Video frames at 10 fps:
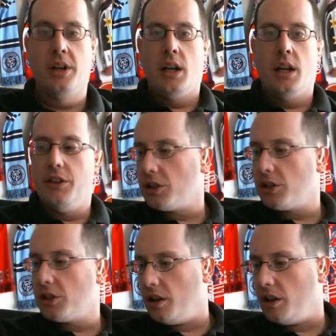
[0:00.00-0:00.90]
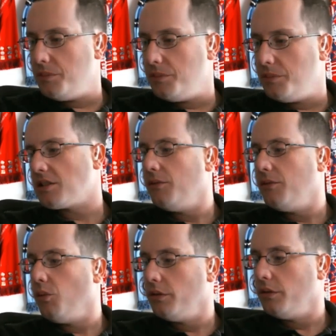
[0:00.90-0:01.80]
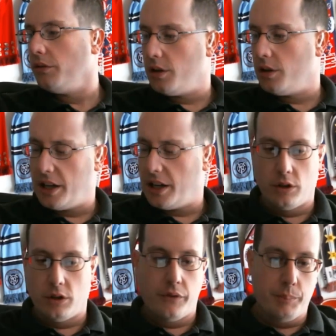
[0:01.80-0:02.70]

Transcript: And the Montreal Impact have one of their